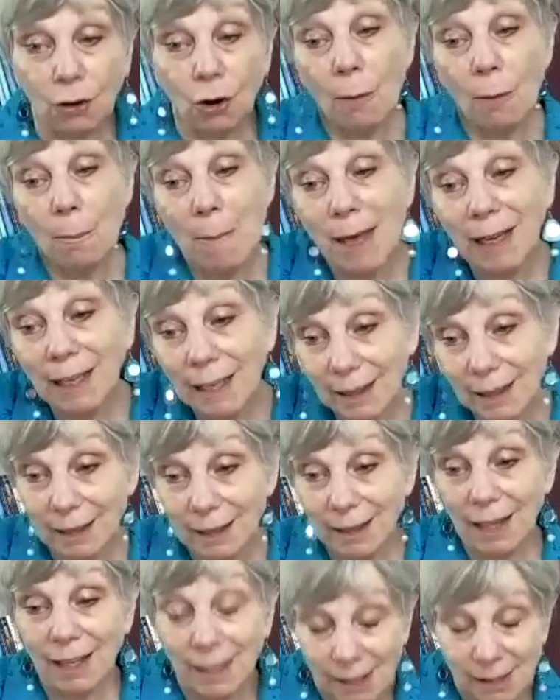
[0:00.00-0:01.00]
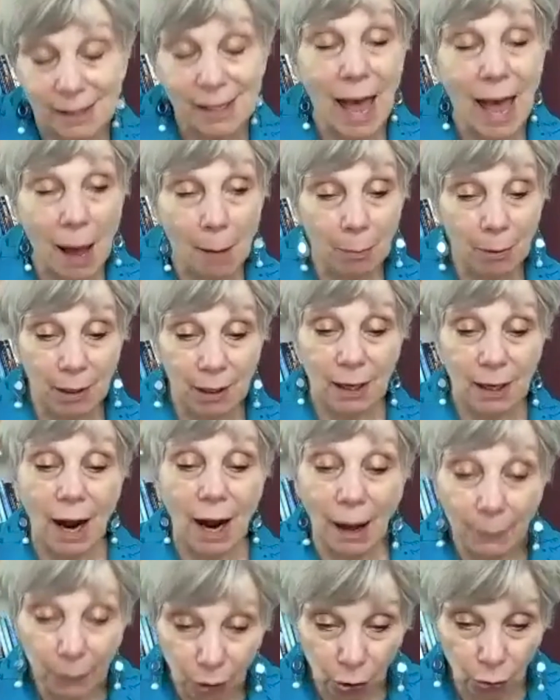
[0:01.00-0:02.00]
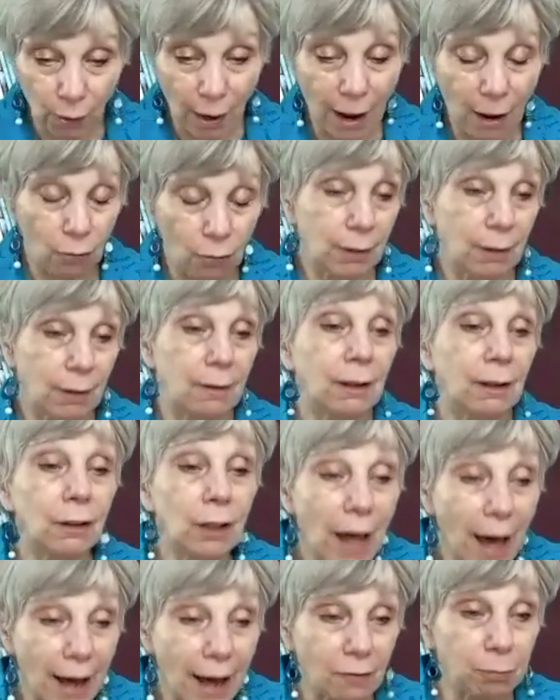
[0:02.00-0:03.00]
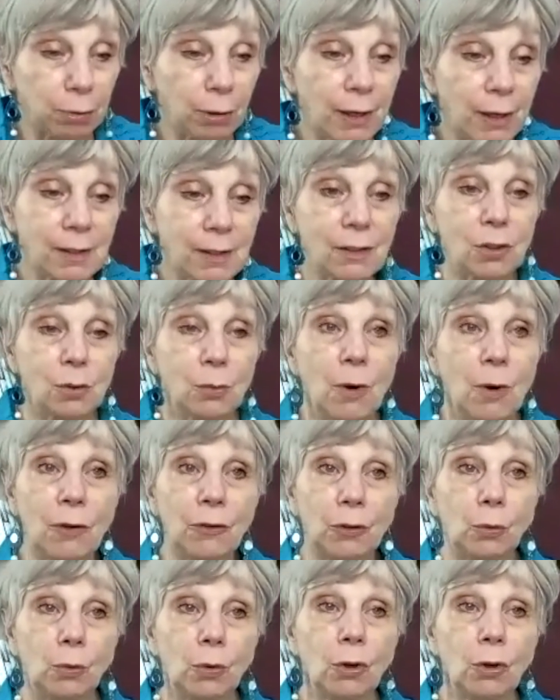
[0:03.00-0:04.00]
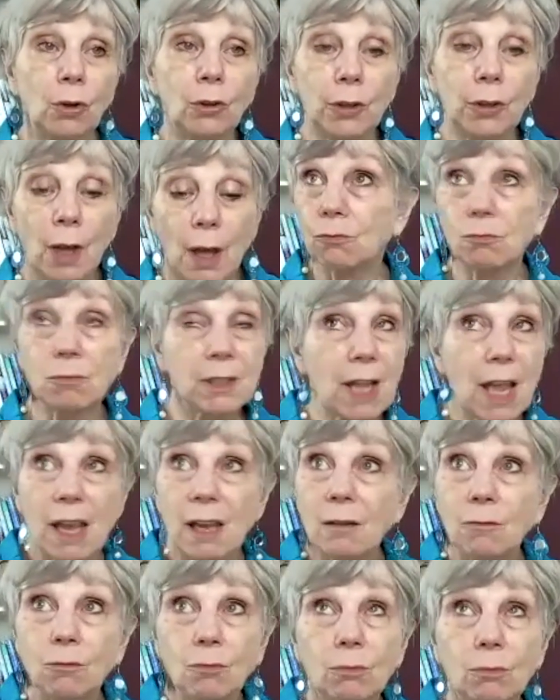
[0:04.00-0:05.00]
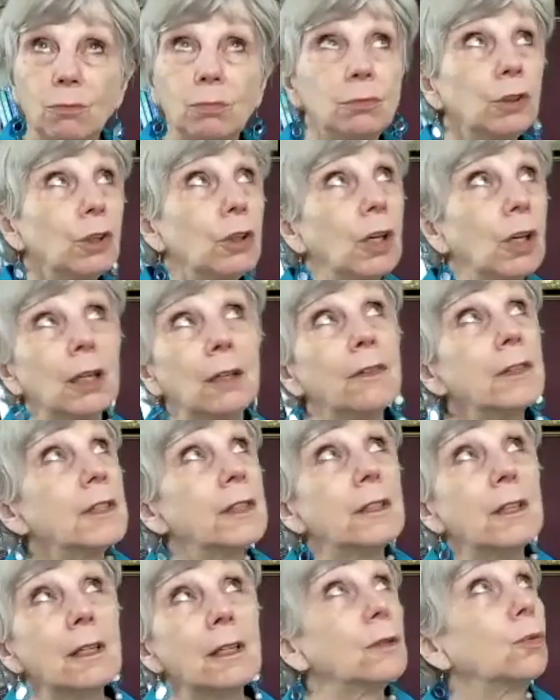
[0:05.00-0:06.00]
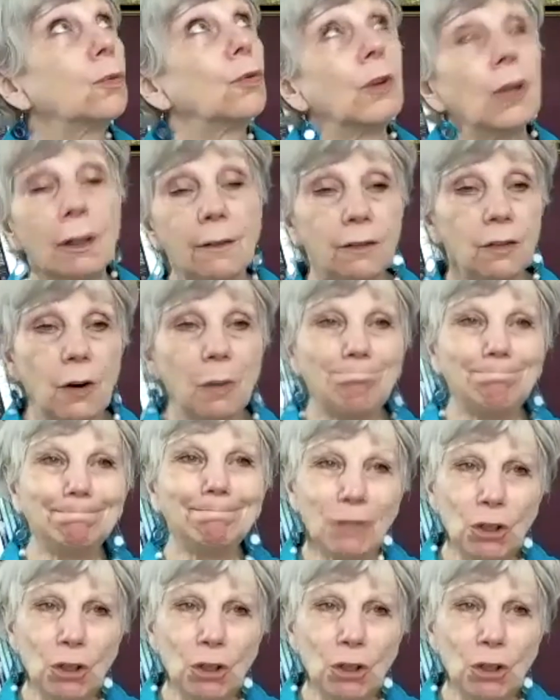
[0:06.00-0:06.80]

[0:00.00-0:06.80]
are many things happening on the ground in a lot of places around the world saying, look, this doesn't work for us.